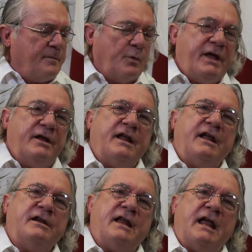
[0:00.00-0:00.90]
when
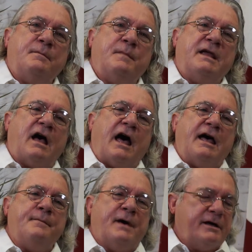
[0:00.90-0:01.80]
he named me
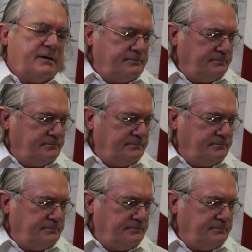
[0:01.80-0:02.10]
Ima,